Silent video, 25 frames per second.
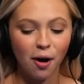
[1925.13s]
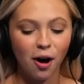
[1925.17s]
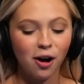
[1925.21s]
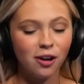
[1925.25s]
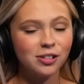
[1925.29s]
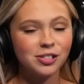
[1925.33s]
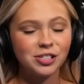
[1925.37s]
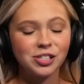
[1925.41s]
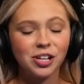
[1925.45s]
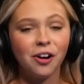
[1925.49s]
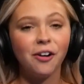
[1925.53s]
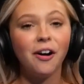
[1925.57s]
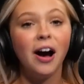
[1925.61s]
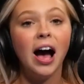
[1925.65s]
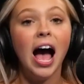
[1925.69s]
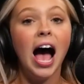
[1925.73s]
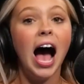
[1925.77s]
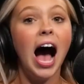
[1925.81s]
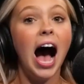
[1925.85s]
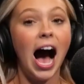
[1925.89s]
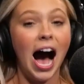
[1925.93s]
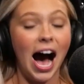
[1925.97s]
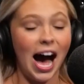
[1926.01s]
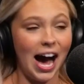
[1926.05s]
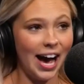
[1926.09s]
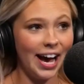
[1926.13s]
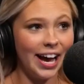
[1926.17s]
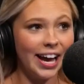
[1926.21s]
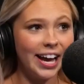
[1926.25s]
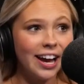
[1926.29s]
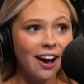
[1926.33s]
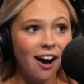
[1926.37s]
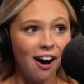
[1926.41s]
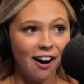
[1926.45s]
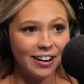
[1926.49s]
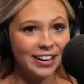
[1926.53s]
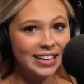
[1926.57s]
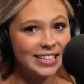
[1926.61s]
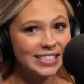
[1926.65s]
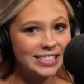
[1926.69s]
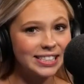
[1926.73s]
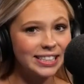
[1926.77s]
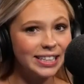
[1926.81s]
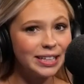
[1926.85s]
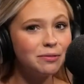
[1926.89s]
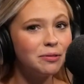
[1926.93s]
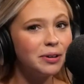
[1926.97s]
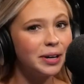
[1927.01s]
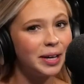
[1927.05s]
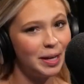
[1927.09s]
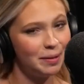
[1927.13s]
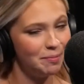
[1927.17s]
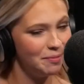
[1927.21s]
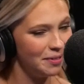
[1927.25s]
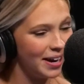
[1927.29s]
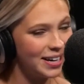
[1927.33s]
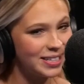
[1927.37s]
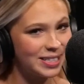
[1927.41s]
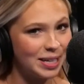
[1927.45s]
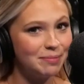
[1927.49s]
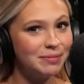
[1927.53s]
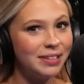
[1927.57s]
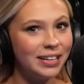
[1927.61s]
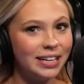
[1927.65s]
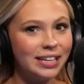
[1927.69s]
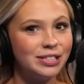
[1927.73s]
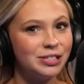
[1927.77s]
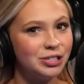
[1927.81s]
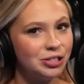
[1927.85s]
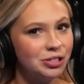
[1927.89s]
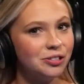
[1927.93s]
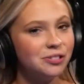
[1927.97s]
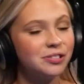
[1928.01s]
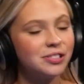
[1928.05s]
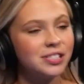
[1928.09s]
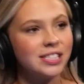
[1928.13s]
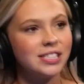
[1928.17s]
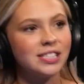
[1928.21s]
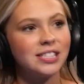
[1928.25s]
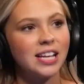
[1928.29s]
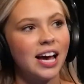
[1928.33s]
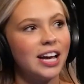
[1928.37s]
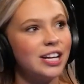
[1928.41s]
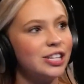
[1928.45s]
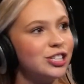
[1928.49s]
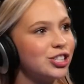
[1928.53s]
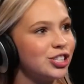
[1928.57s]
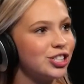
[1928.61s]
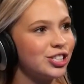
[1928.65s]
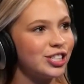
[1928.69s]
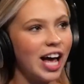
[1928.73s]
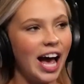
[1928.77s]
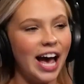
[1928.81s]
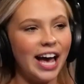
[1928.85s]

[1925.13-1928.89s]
Also, I honestly will keep you guys updated too, since I just,